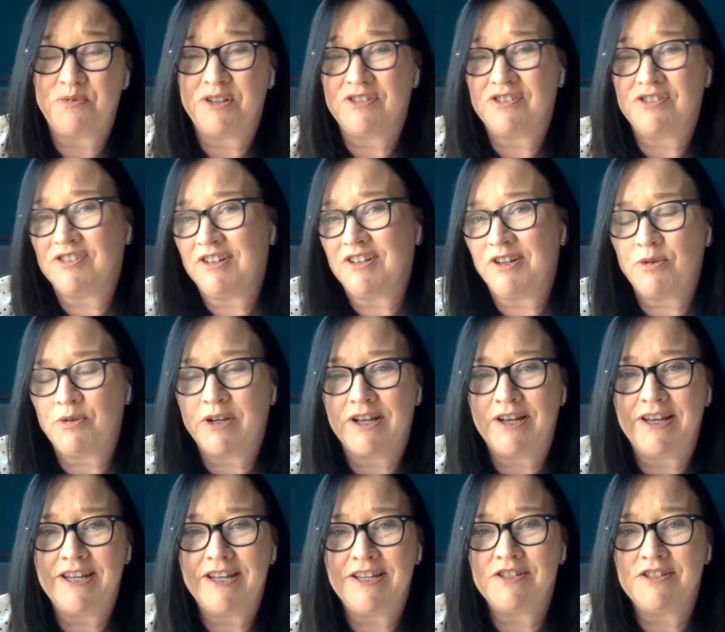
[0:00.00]
which
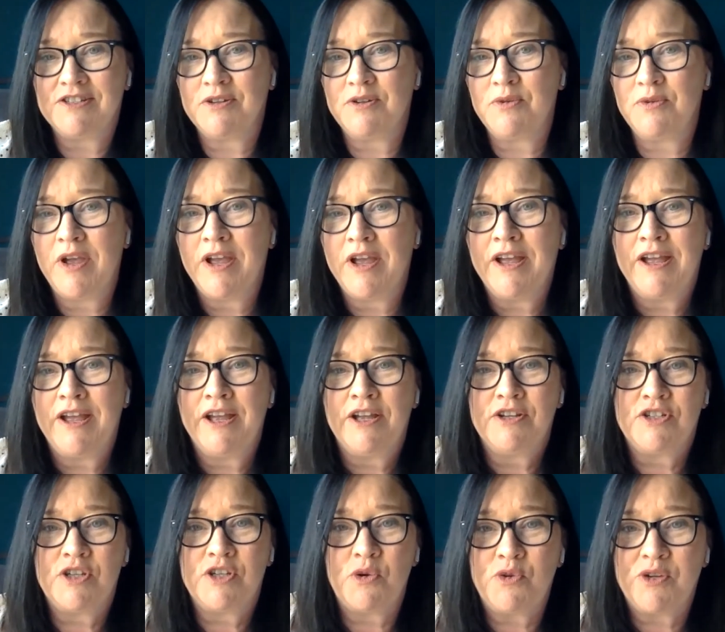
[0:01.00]
can lead to
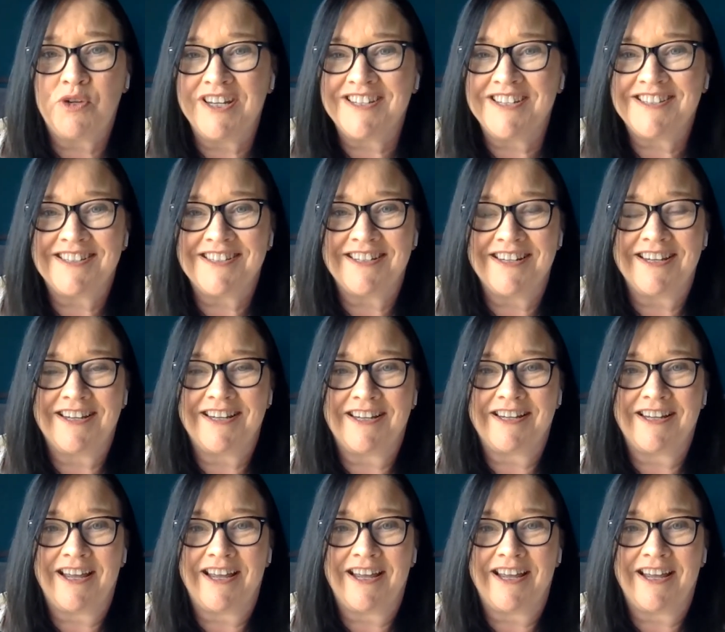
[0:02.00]
tokenistic